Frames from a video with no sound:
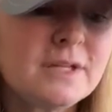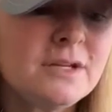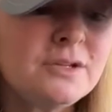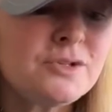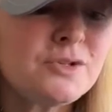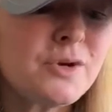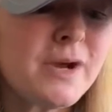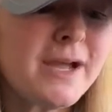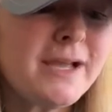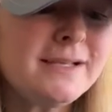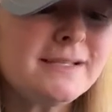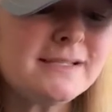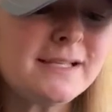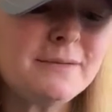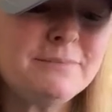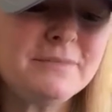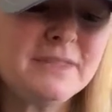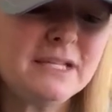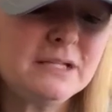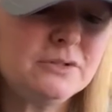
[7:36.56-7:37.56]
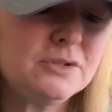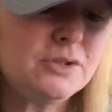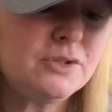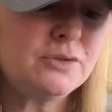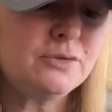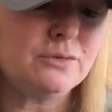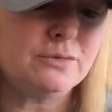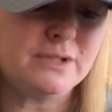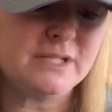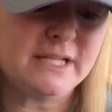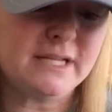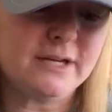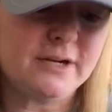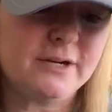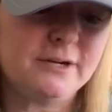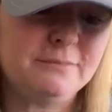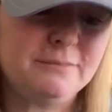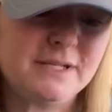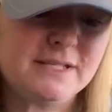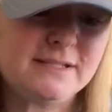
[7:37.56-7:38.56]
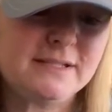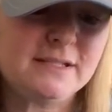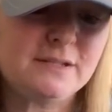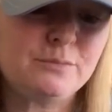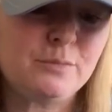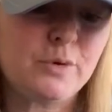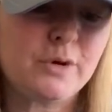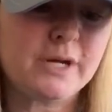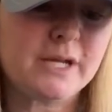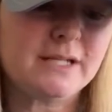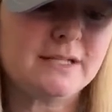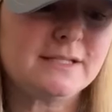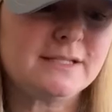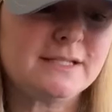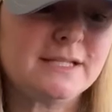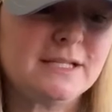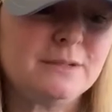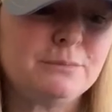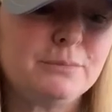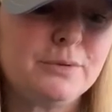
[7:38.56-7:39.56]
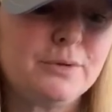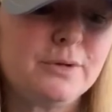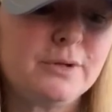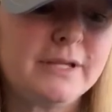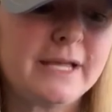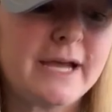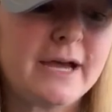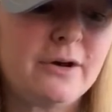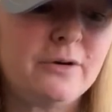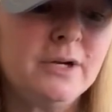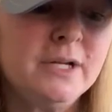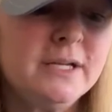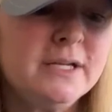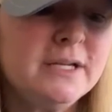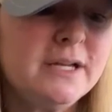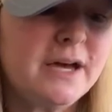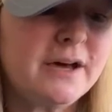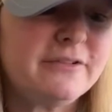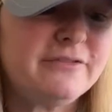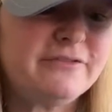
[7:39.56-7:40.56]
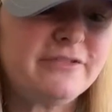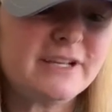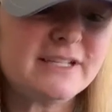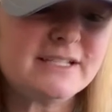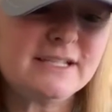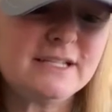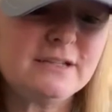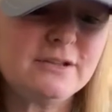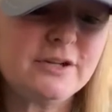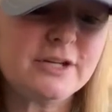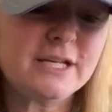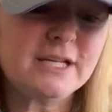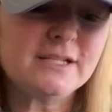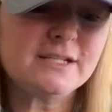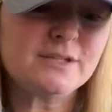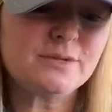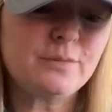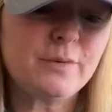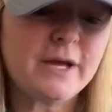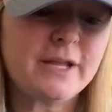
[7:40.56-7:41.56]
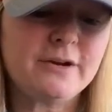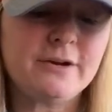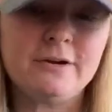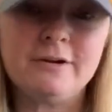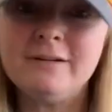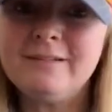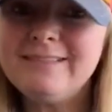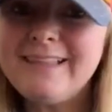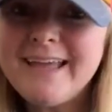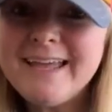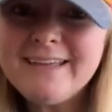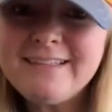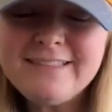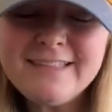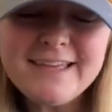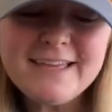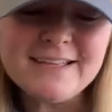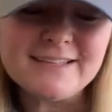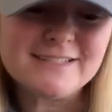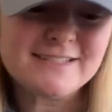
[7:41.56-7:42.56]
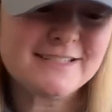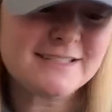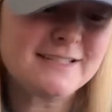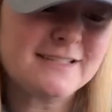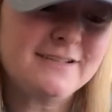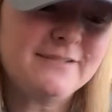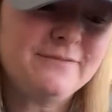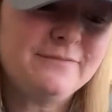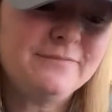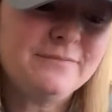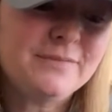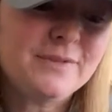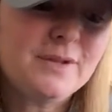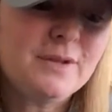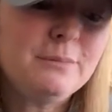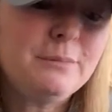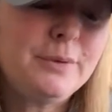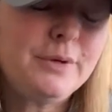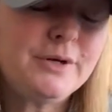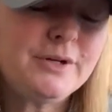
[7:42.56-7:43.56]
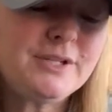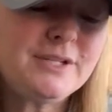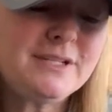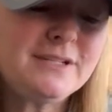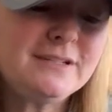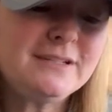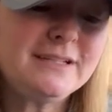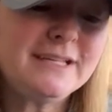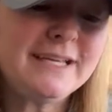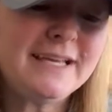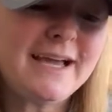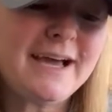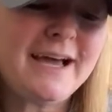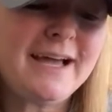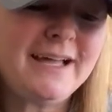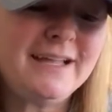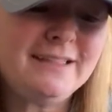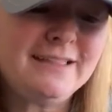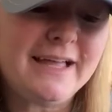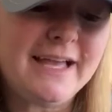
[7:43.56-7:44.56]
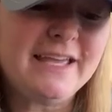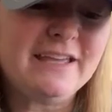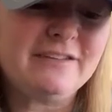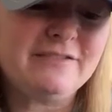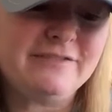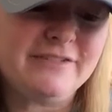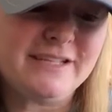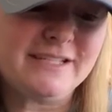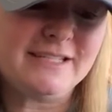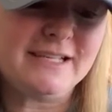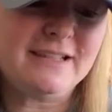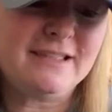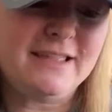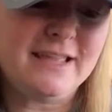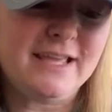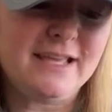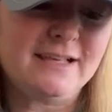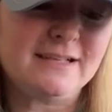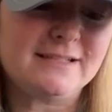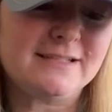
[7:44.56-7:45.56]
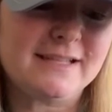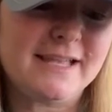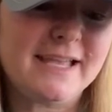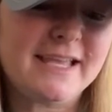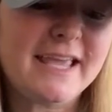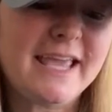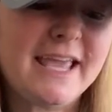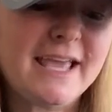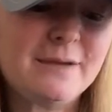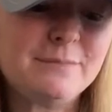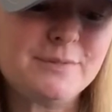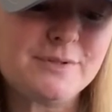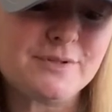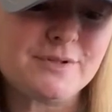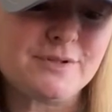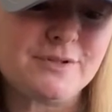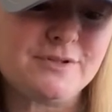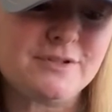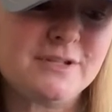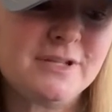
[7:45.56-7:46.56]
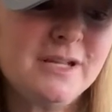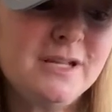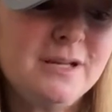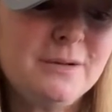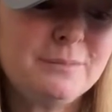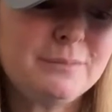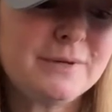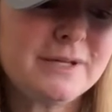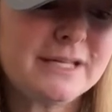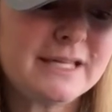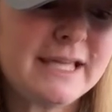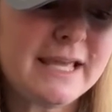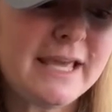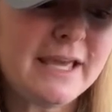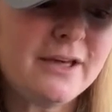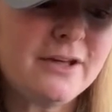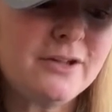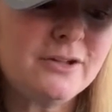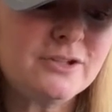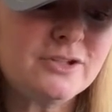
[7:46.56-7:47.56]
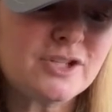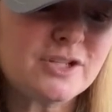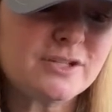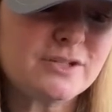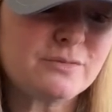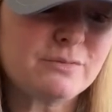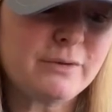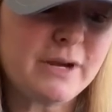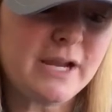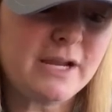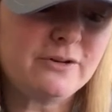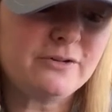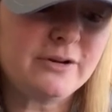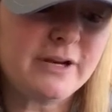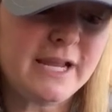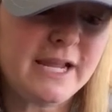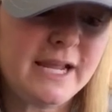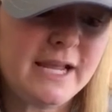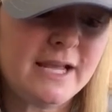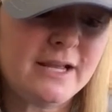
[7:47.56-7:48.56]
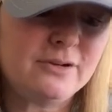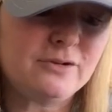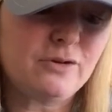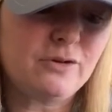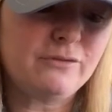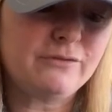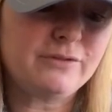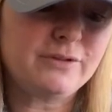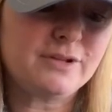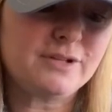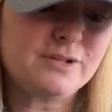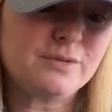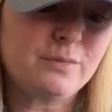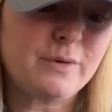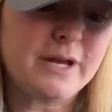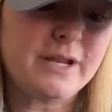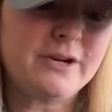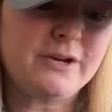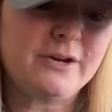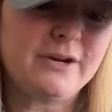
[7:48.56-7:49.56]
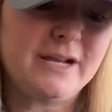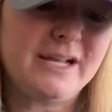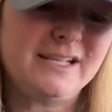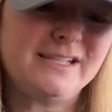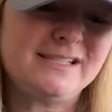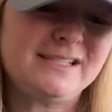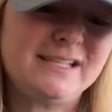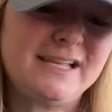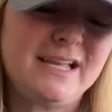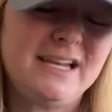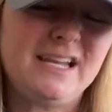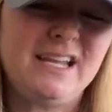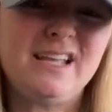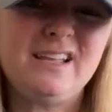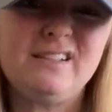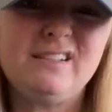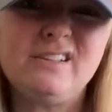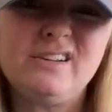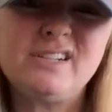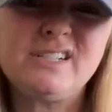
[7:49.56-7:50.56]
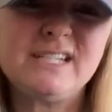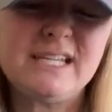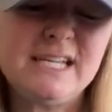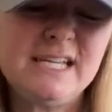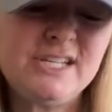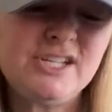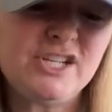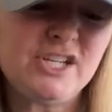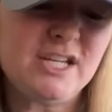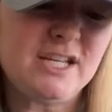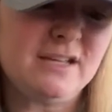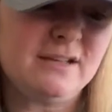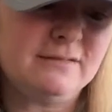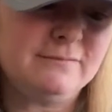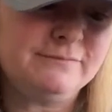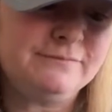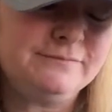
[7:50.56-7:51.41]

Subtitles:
"Try something new, dear." Mrs. Morgenstein pulled out a fuzzy-looking sweater, like this. Personally, I like fuzzy things, like hamsters, but Gail just ran her hand over the sweater and said it looked itchy.